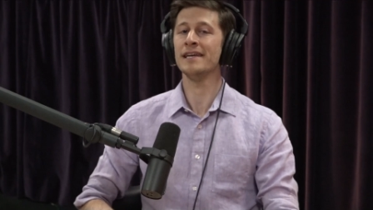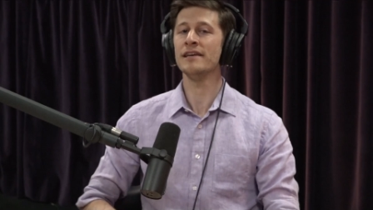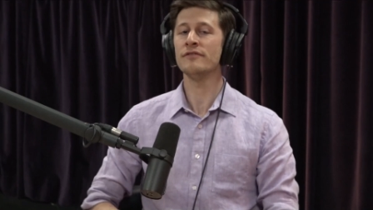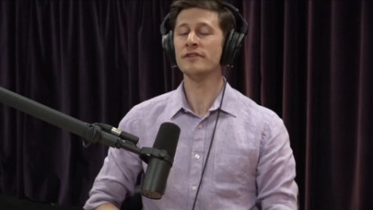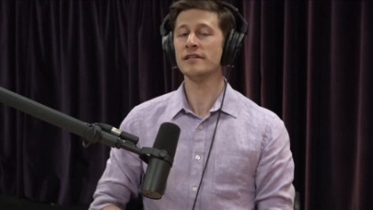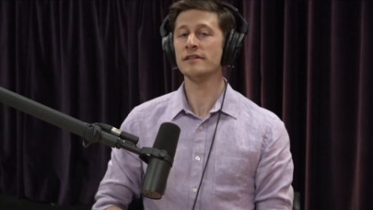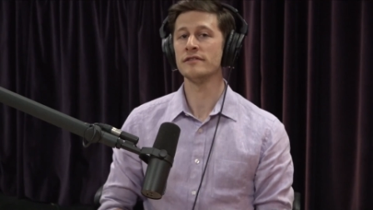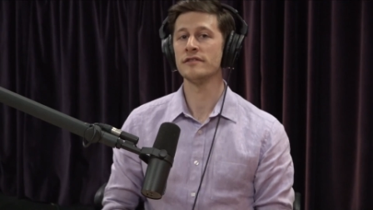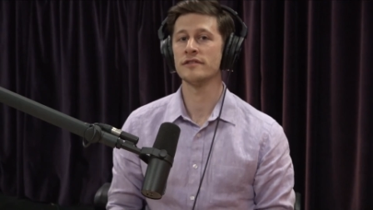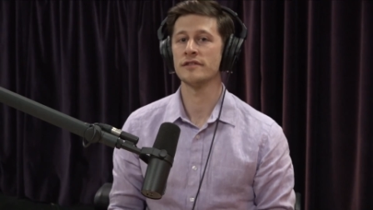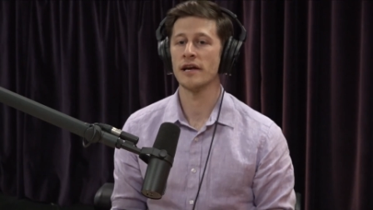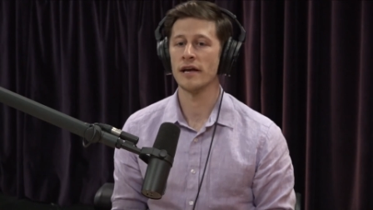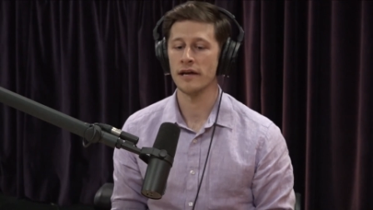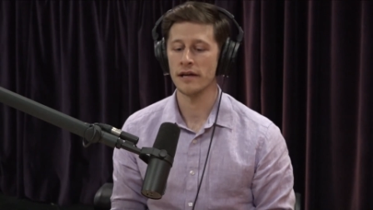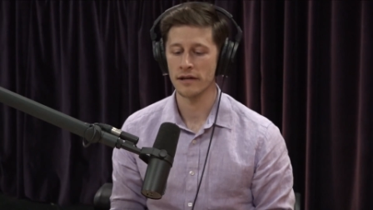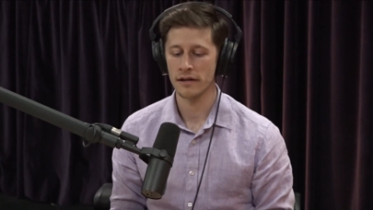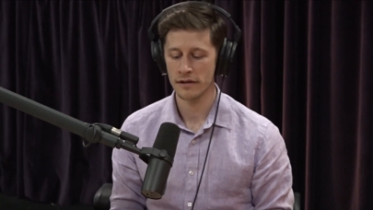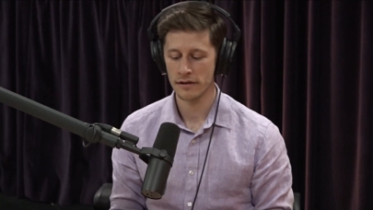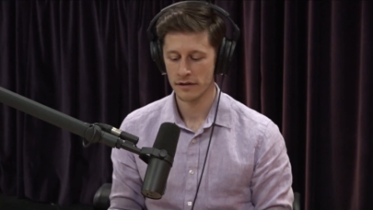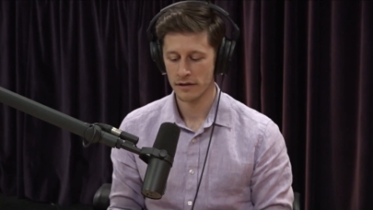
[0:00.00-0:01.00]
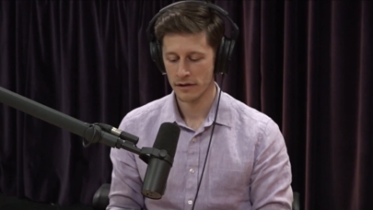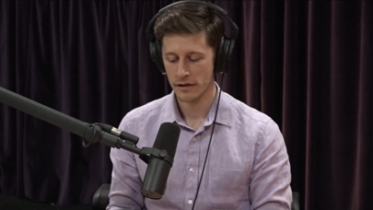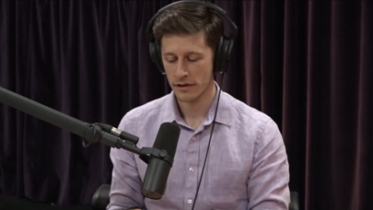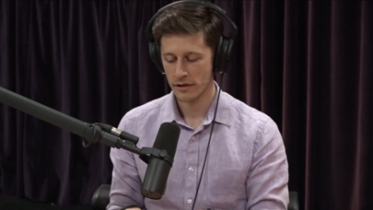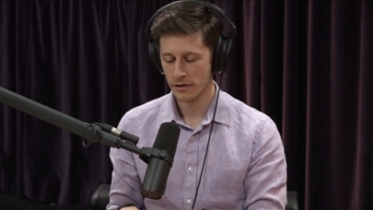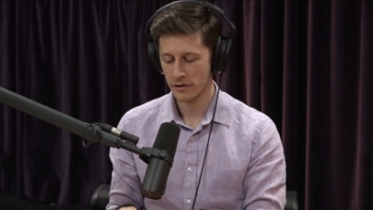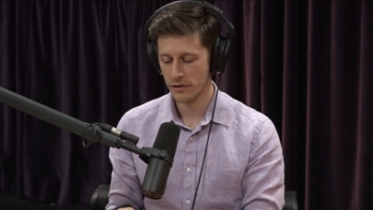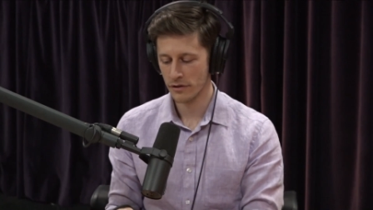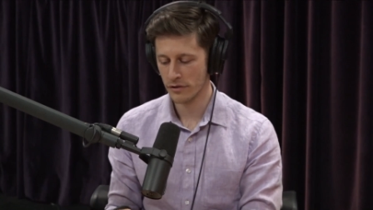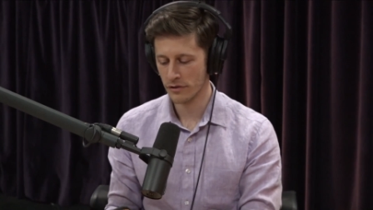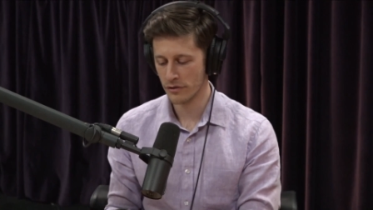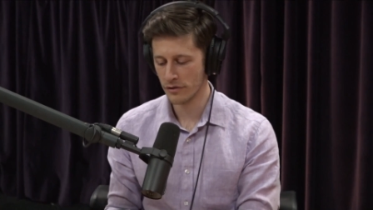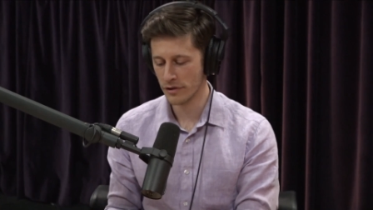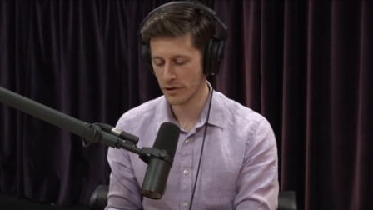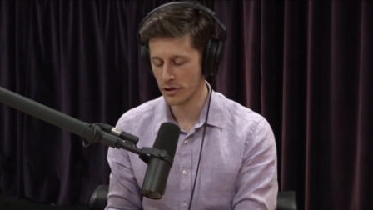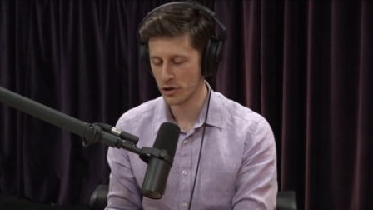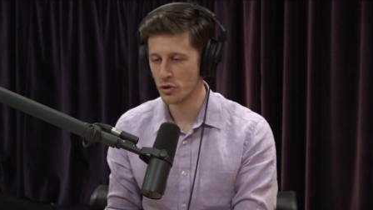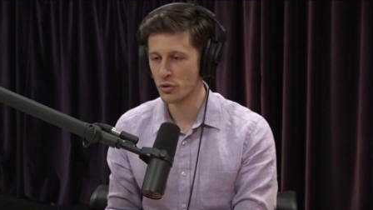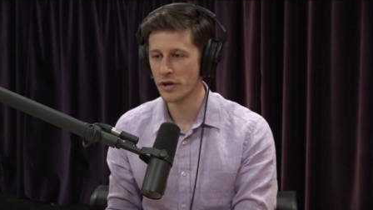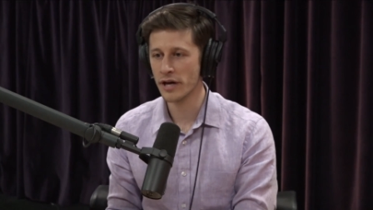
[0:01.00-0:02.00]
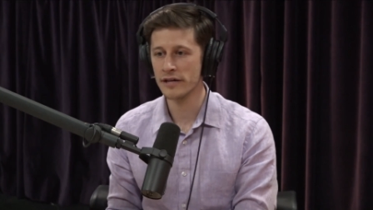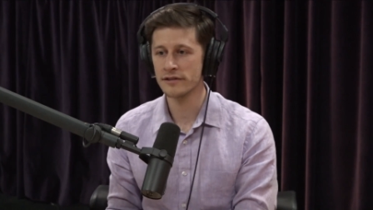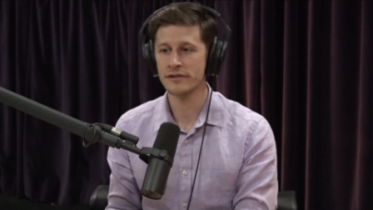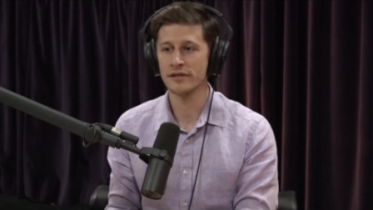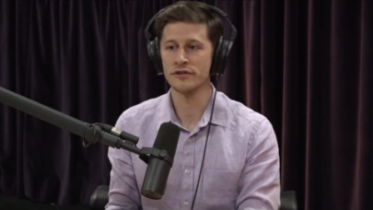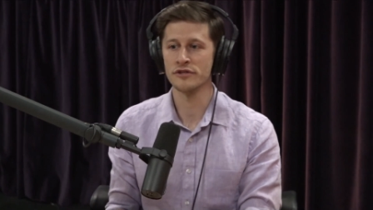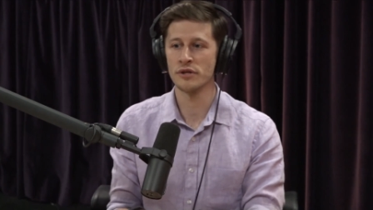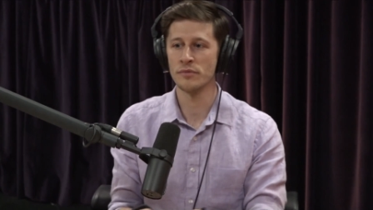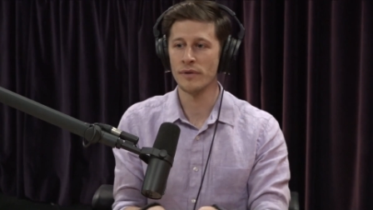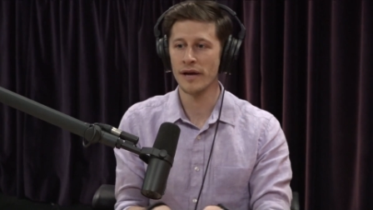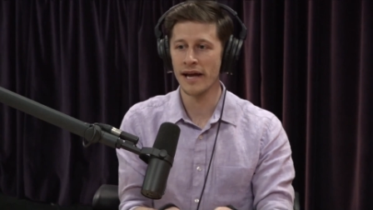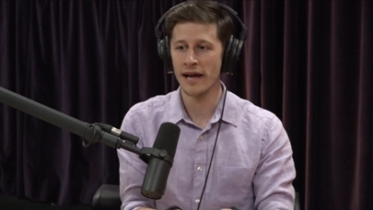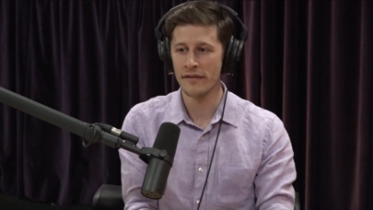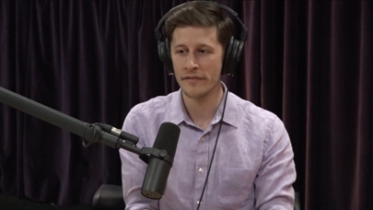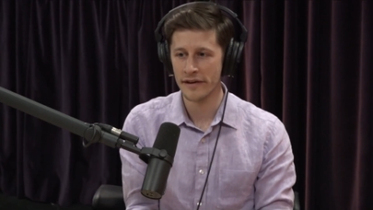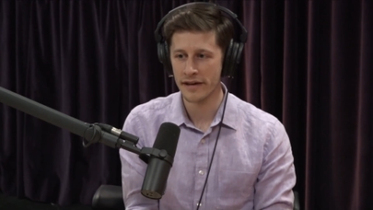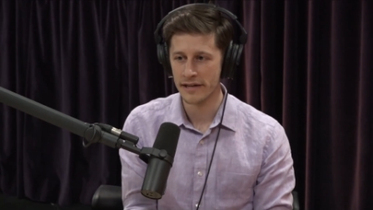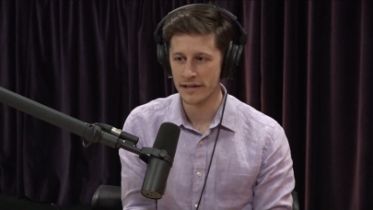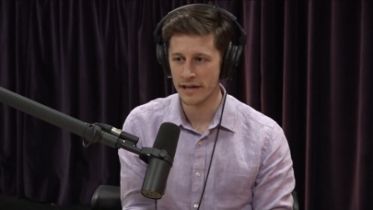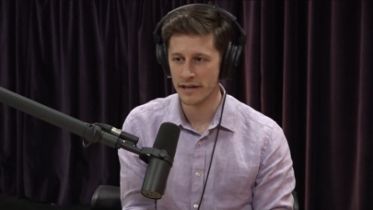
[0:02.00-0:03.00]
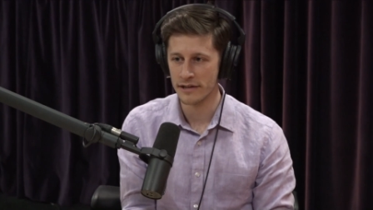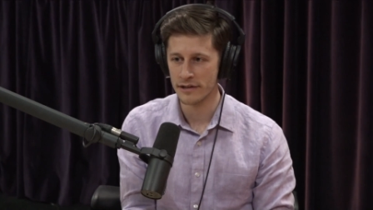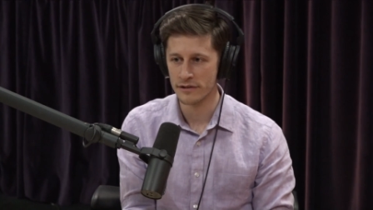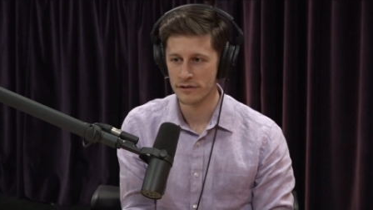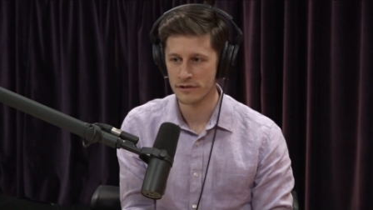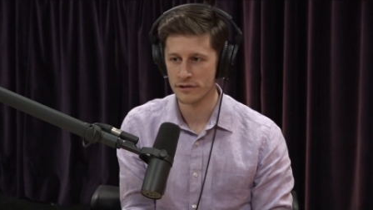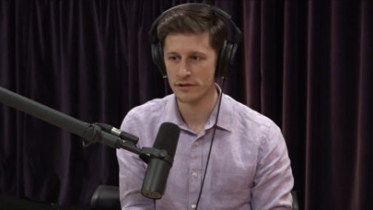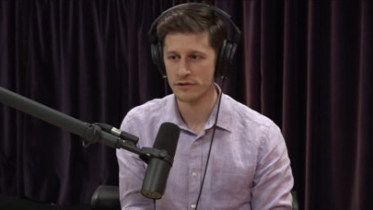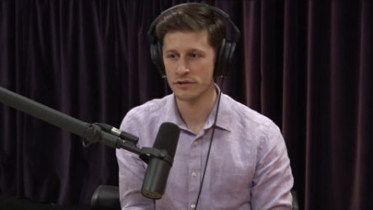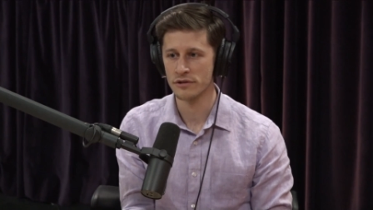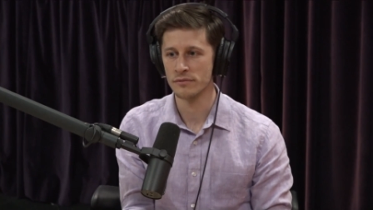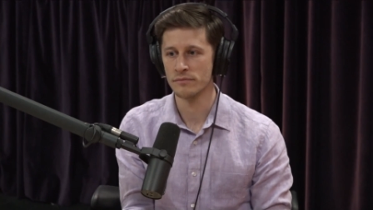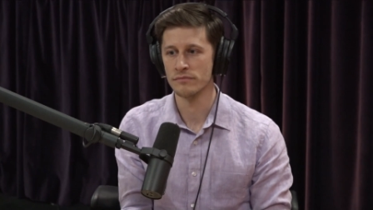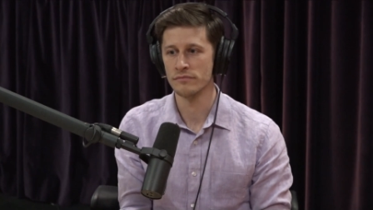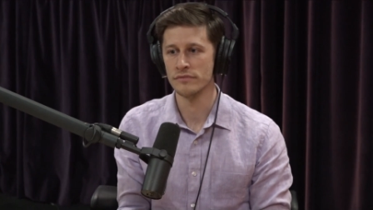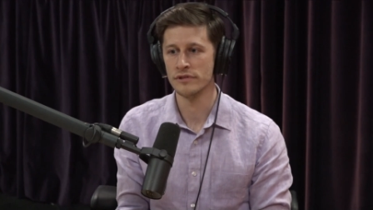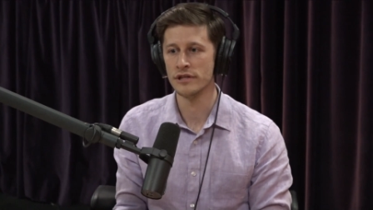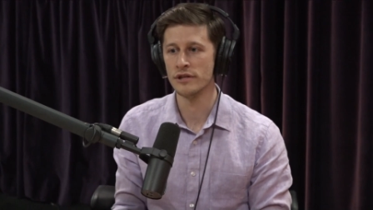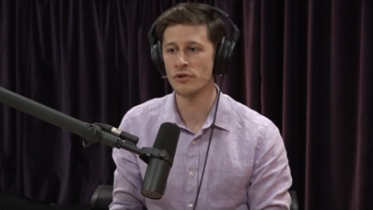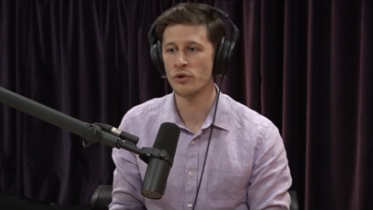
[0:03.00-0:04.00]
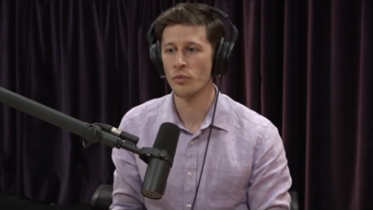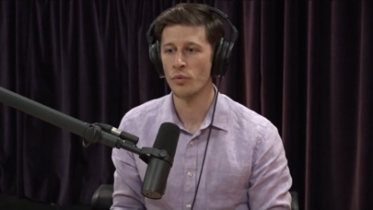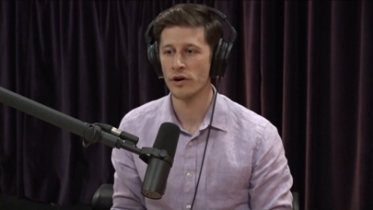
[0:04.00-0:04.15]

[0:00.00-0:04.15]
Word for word: Even in saying the UK system and the Canadian system, neither